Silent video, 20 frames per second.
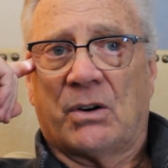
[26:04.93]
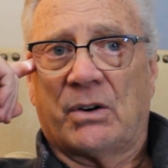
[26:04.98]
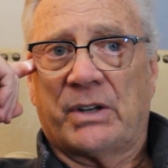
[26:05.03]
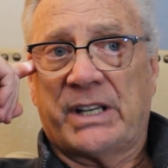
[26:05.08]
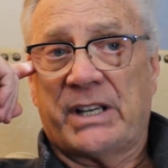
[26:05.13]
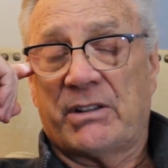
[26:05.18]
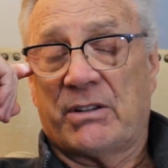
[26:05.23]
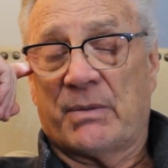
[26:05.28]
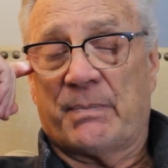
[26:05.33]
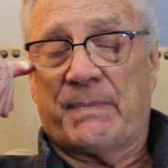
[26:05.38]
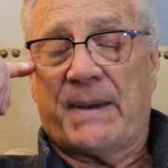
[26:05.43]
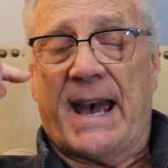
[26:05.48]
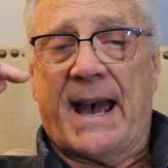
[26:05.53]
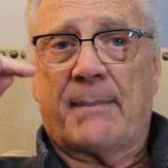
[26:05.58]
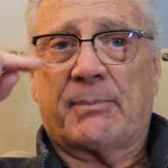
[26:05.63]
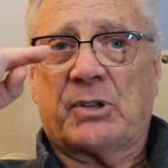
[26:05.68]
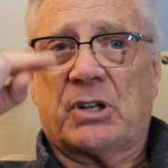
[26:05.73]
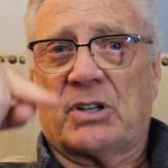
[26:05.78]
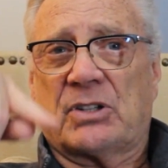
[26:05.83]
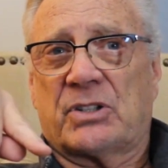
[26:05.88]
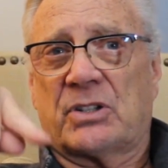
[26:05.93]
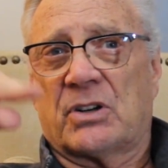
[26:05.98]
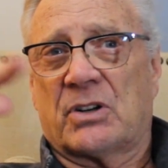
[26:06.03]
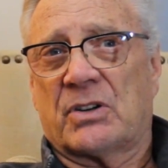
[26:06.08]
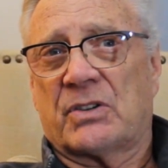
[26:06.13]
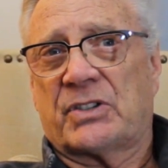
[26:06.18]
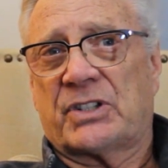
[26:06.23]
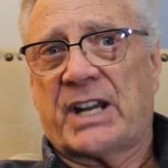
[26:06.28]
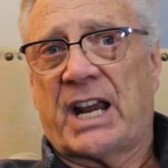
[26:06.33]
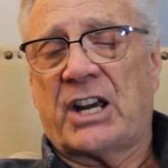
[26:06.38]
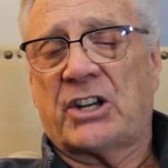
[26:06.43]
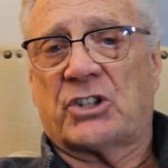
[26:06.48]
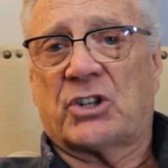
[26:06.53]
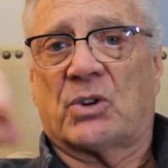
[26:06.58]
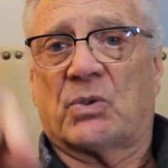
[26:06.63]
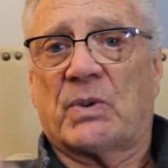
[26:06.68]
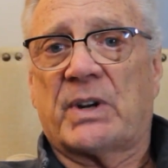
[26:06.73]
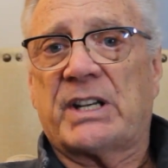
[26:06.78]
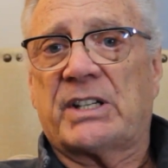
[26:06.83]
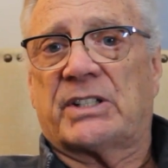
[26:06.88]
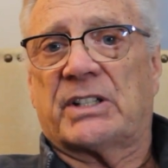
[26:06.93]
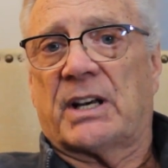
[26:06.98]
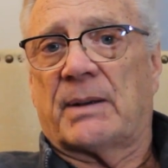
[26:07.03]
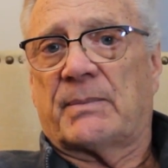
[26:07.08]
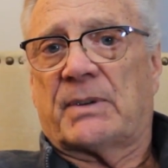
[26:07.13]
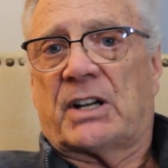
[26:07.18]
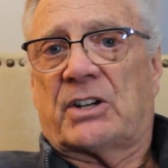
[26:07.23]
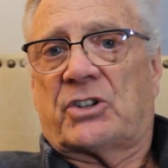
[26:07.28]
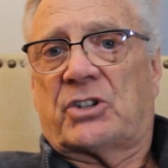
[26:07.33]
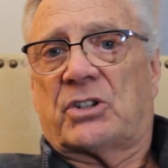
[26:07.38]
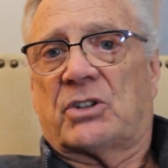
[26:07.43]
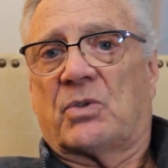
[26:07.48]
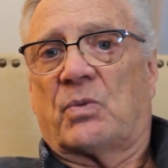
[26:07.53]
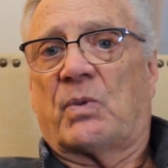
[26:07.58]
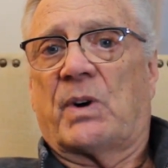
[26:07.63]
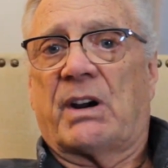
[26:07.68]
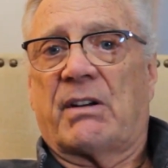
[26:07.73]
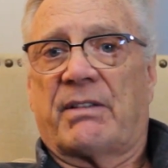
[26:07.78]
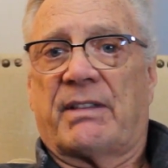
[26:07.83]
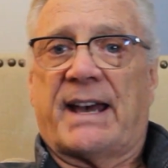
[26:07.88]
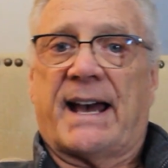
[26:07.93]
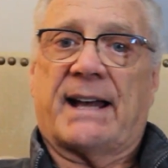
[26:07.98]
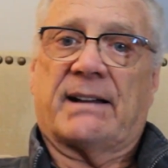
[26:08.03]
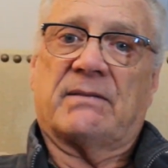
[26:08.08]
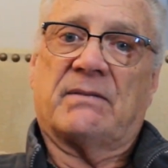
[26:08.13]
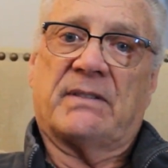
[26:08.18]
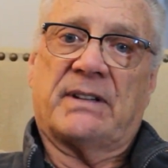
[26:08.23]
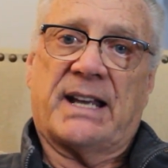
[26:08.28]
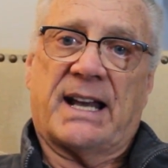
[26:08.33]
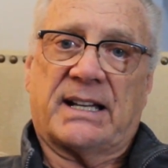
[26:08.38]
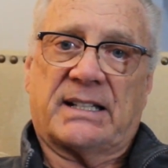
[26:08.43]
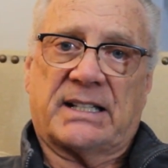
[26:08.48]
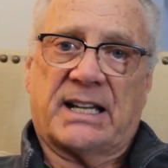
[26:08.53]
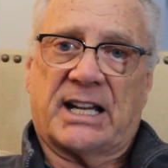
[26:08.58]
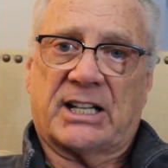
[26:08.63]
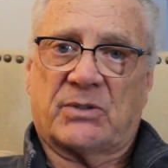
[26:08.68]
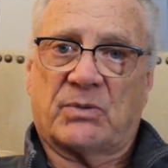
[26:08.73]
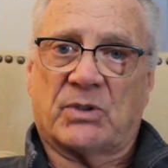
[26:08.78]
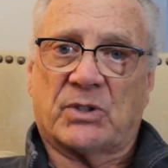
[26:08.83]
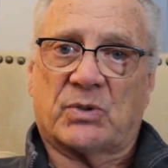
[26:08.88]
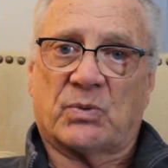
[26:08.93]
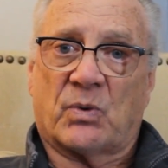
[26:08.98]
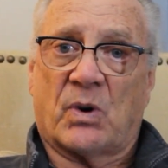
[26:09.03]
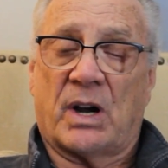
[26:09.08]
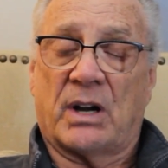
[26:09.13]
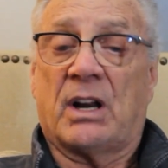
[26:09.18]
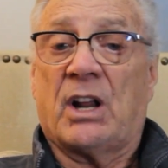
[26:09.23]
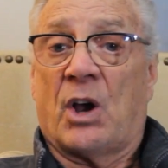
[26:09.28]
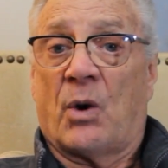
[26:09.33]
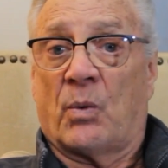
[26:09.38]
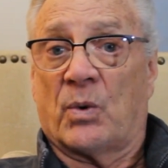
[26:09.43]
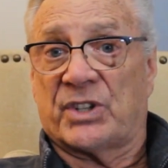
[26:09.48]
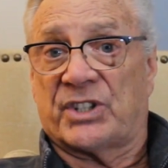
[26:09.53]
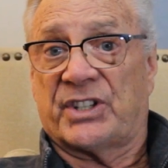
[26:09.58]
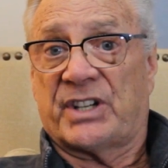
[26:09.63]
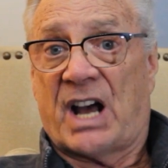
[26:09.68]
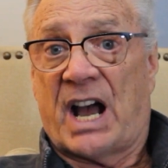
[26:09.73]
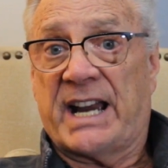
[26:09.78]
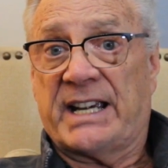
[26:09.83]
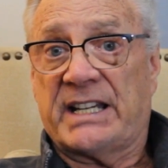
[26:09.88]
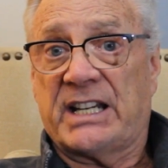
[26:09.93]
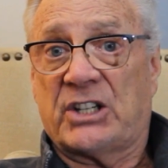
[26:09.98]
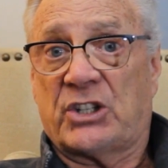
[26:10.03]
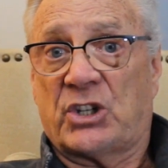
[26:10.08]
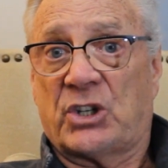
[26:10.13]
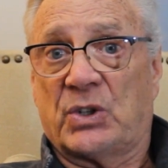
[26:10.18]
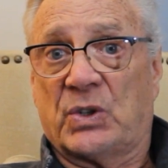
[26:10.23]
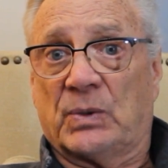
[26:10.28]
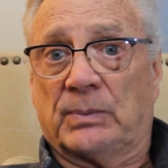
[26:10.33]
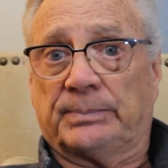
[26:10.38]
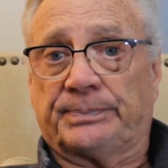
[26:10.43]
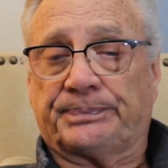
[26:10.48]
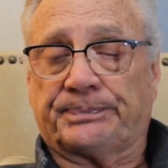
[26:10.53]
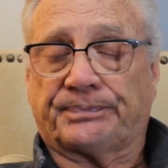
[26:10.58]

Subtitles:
either Baptist or St. Teresa, I'm not sure where that test was run, was 92.